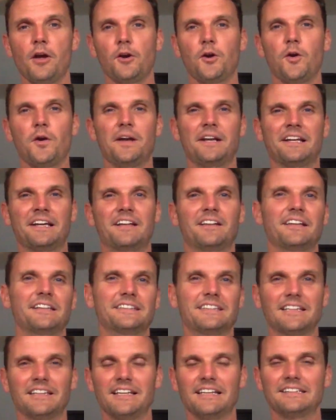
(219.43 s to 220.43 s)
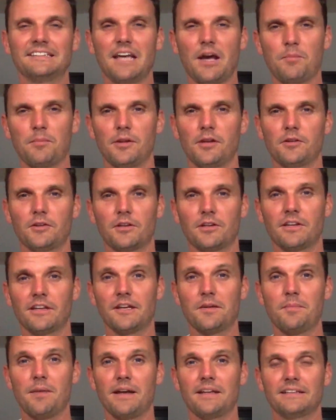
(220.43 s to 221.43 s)
go ahead and click the link down below to
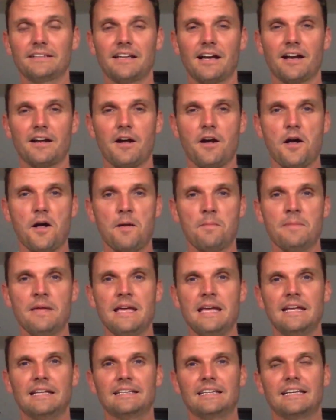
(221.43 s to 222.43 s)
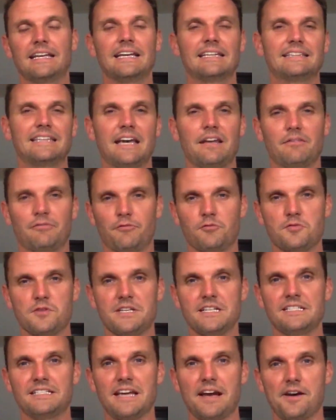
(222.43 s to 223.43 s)
clickminded.com to get that
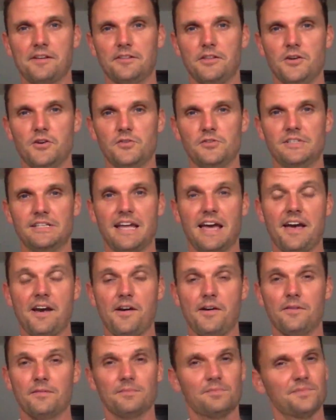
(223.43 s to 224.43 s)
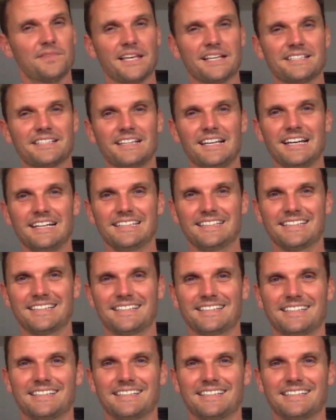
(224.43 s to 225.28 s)
free download now. Thanks a lot.